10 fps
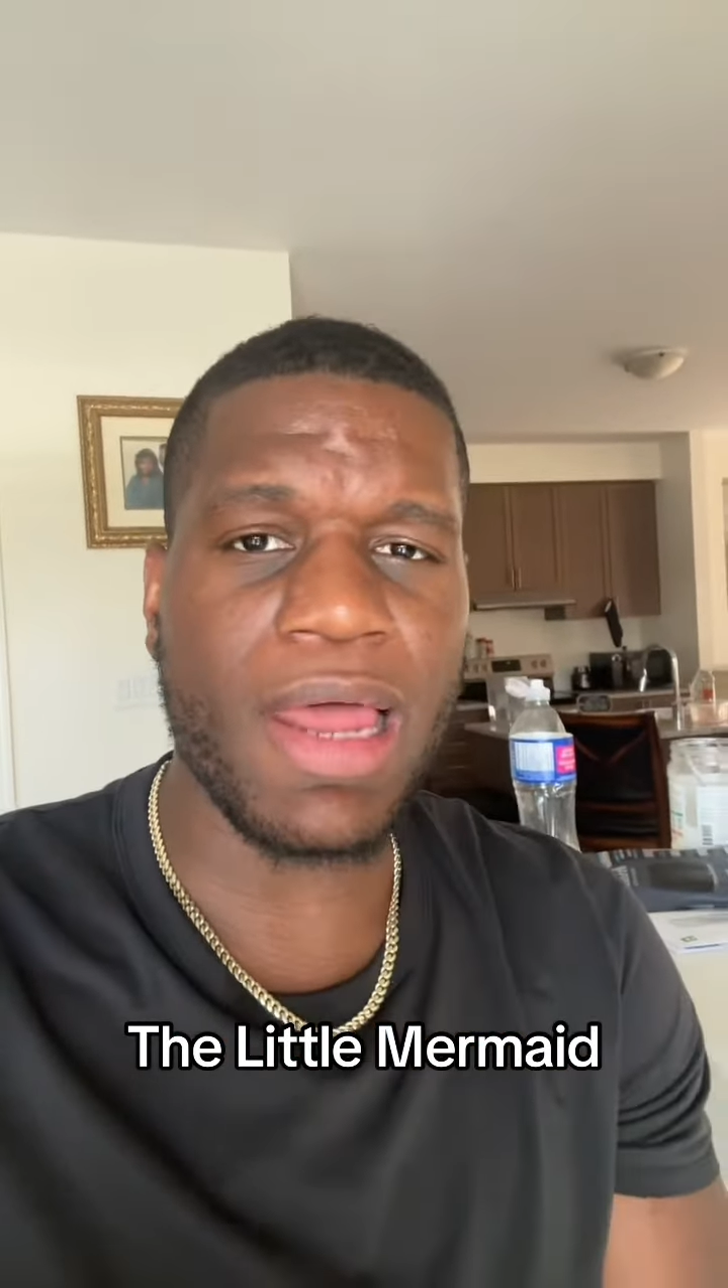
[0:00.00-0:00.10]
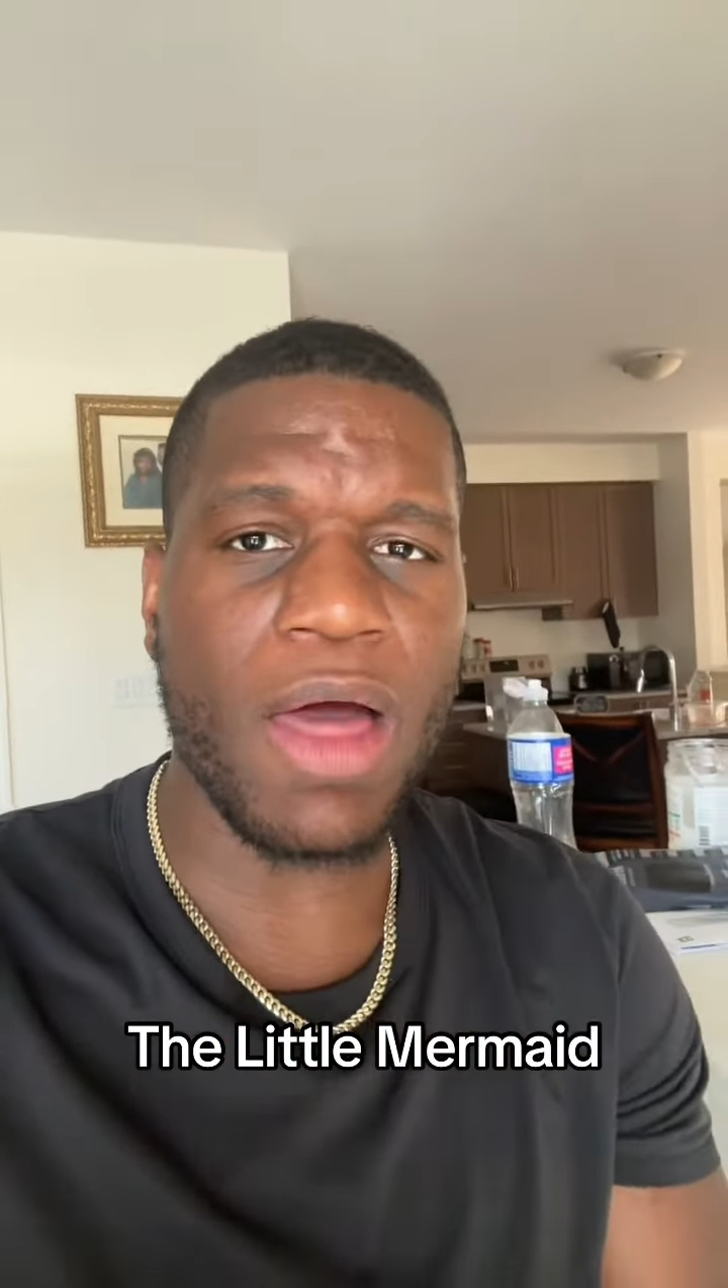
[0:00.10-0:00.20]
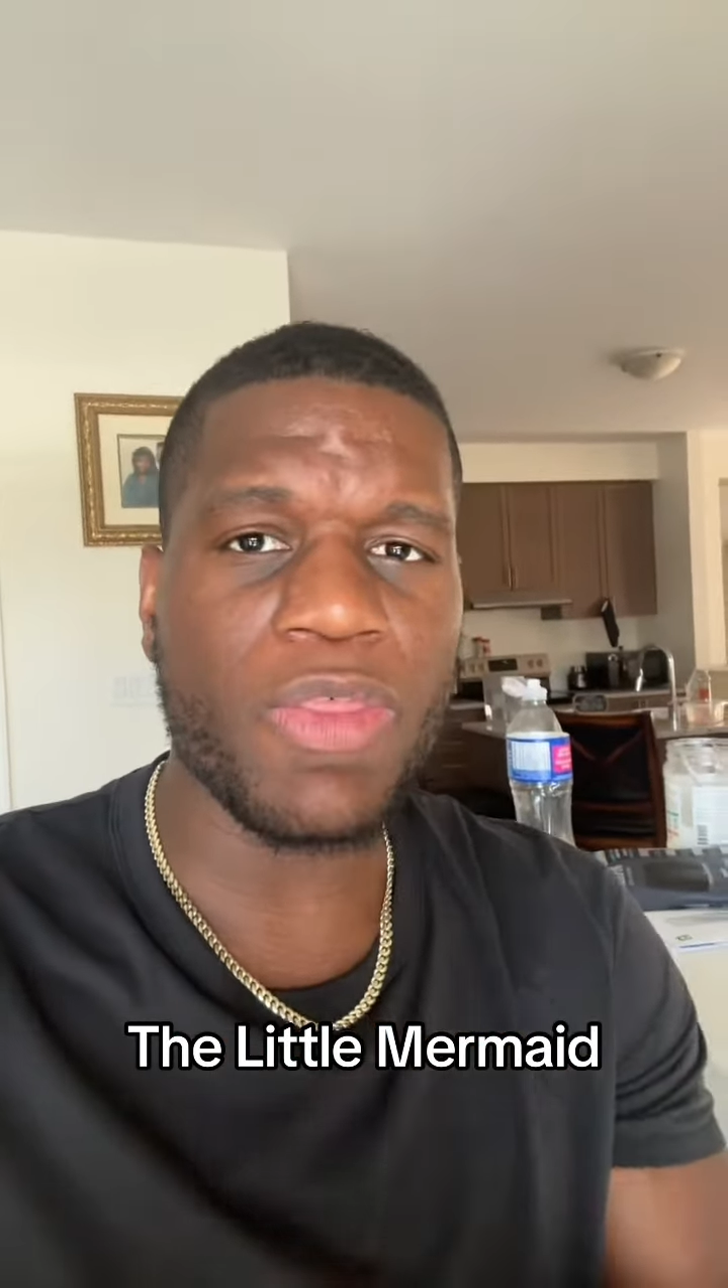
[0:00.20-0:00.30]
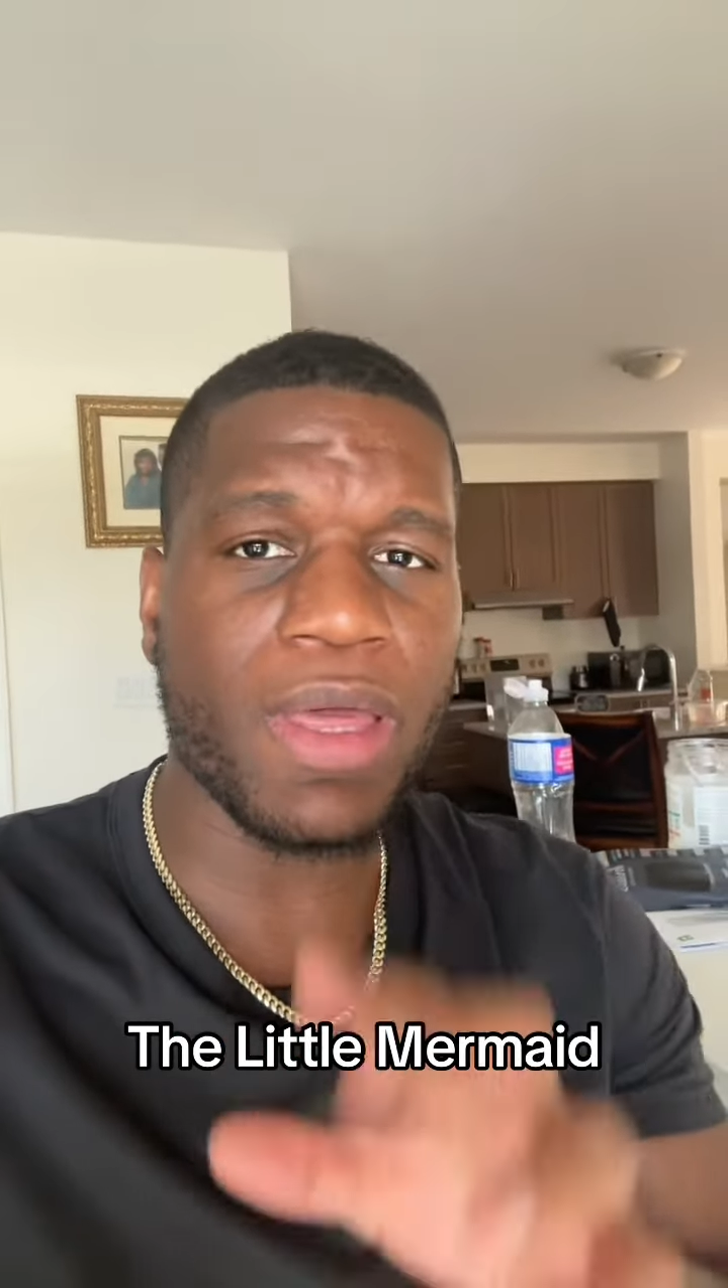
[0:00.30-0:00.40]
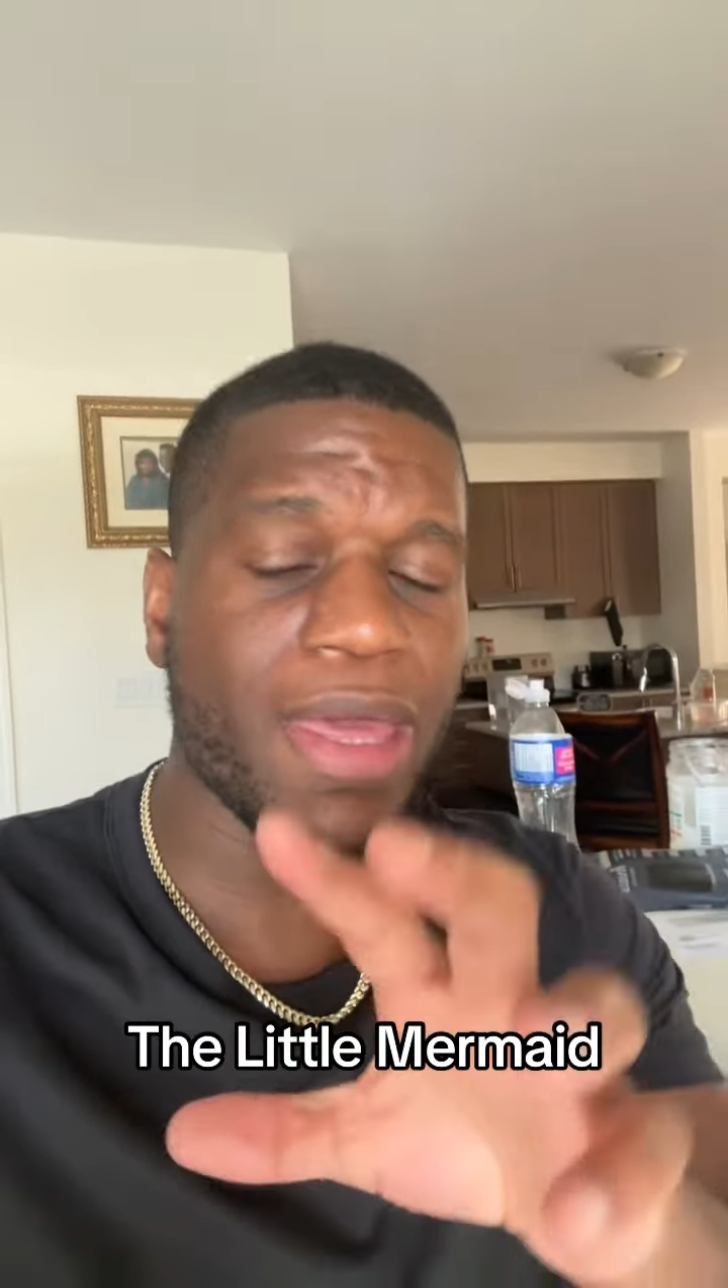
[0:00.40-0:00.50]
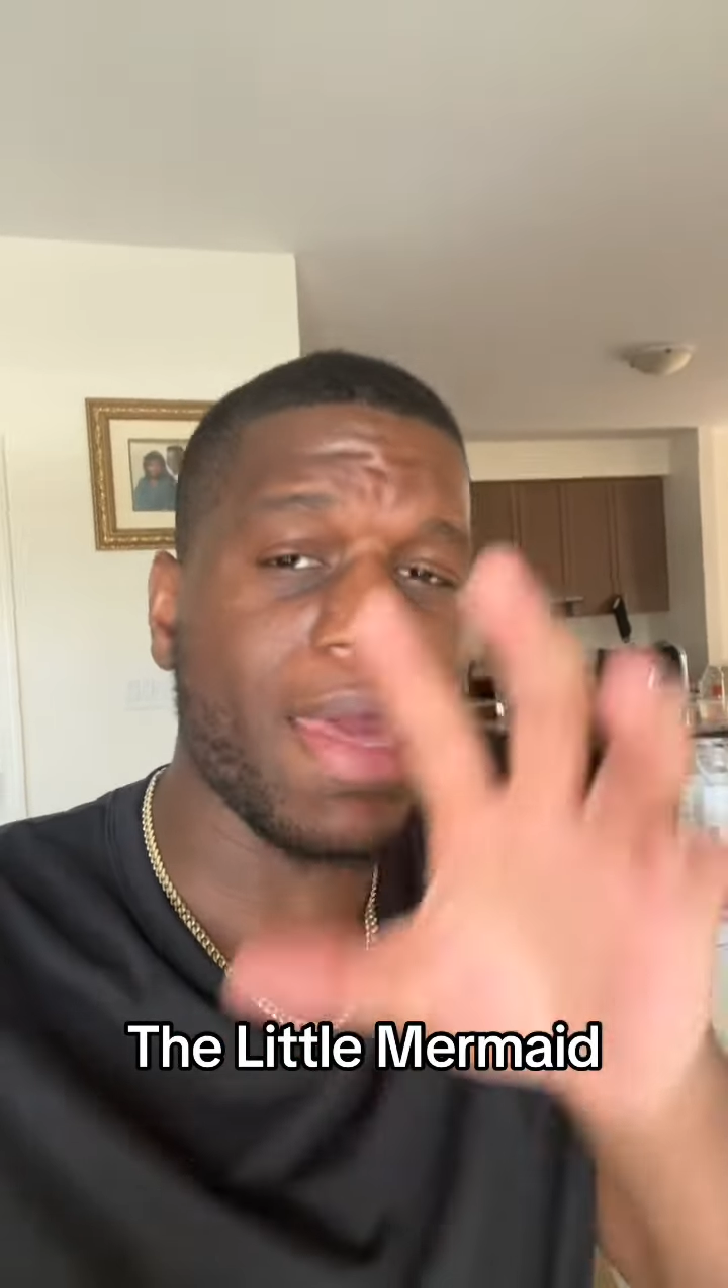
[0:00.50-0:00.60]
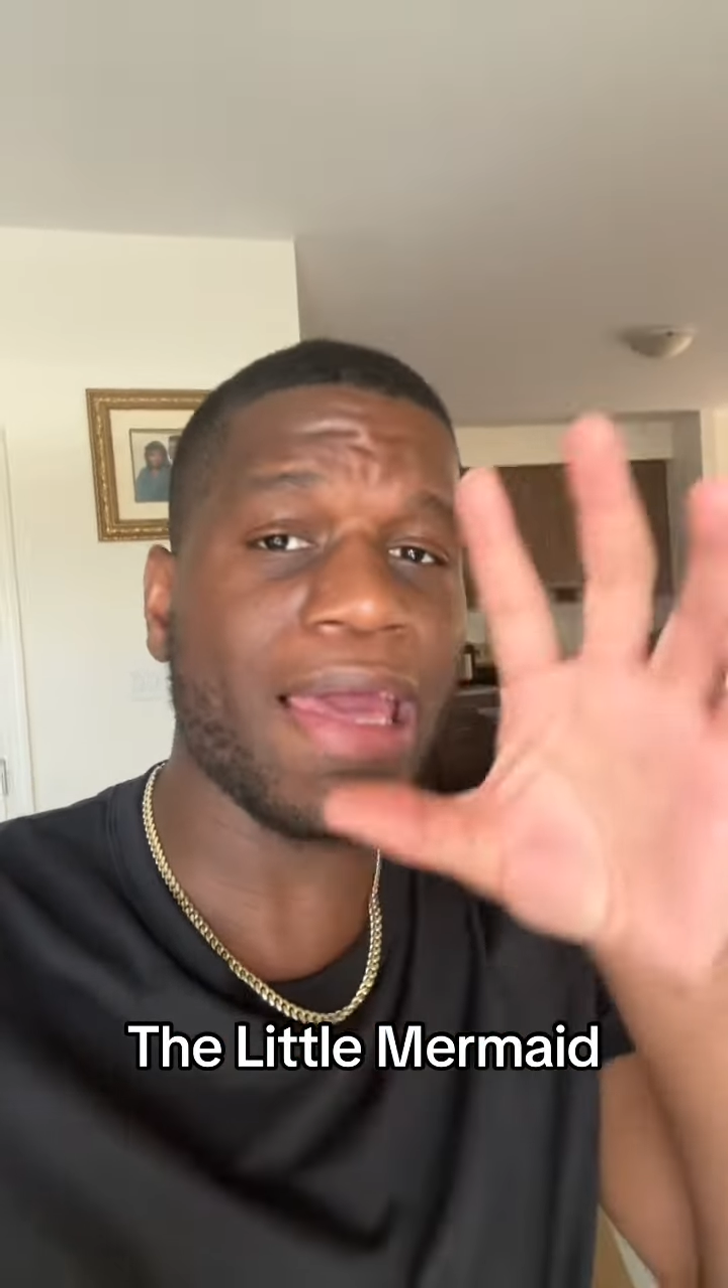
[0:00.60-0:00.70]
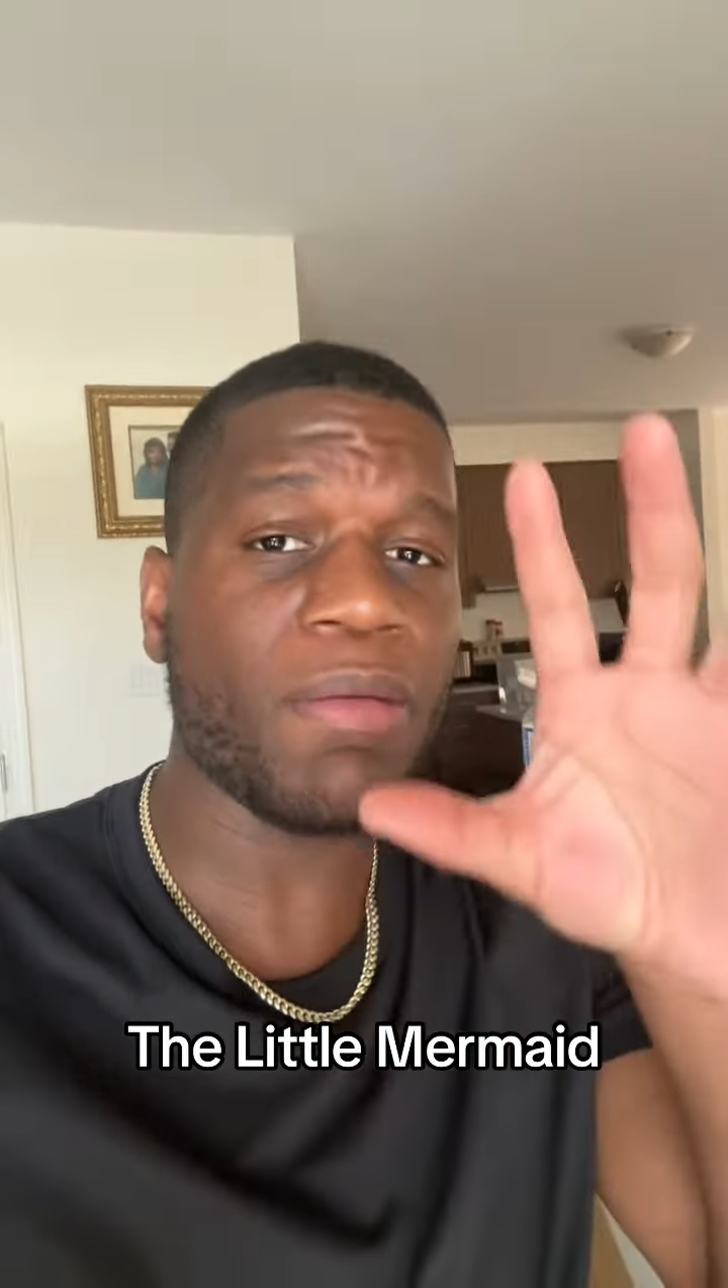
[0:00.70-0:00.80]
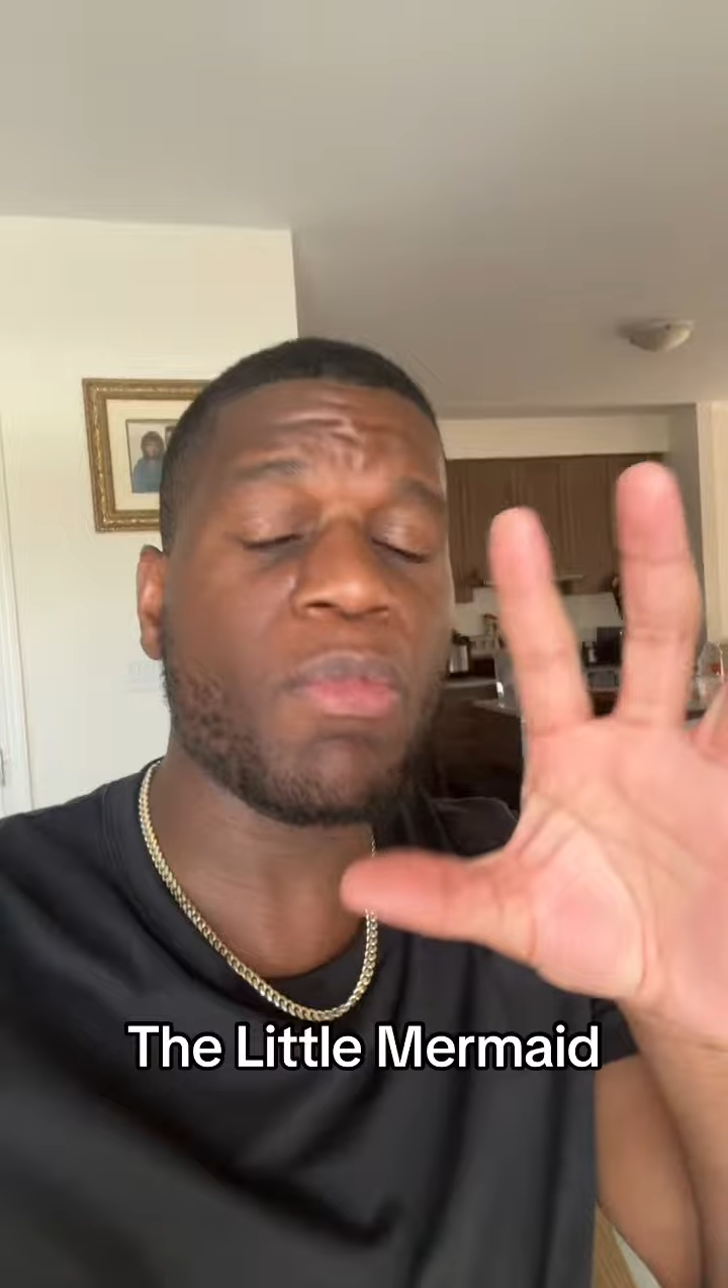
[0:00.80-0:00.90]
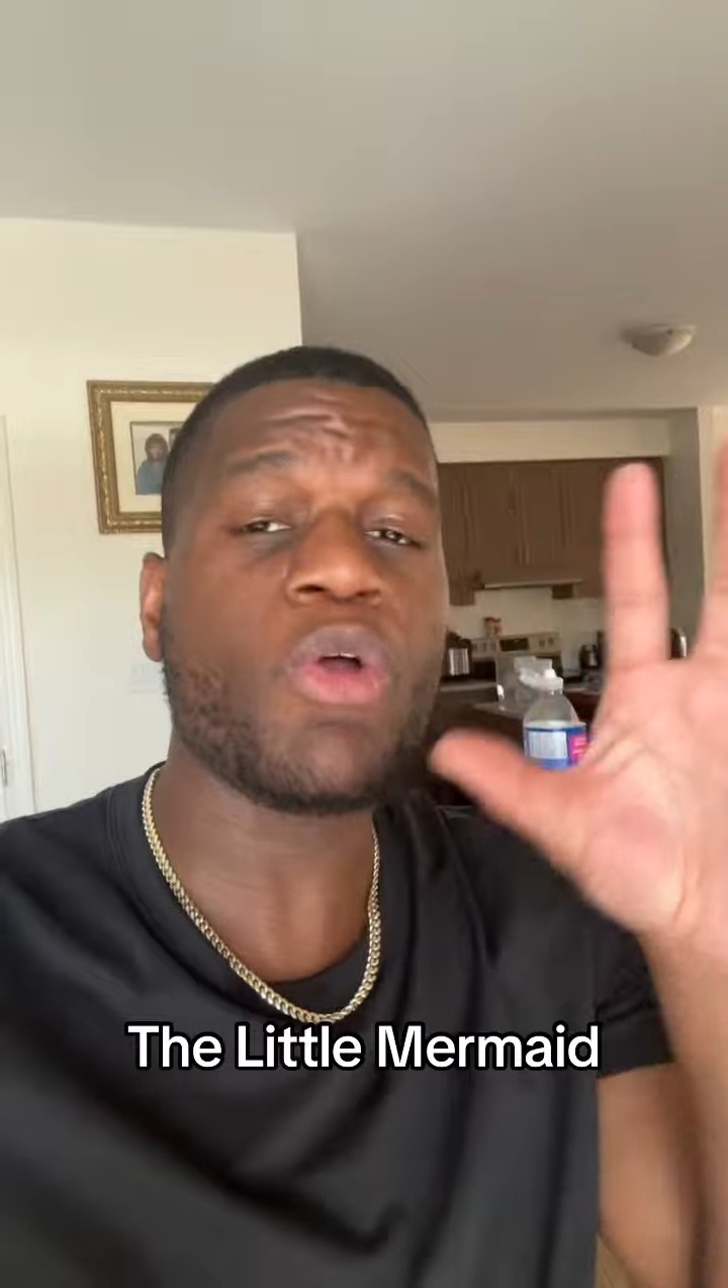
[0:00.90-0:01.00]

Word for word: how the king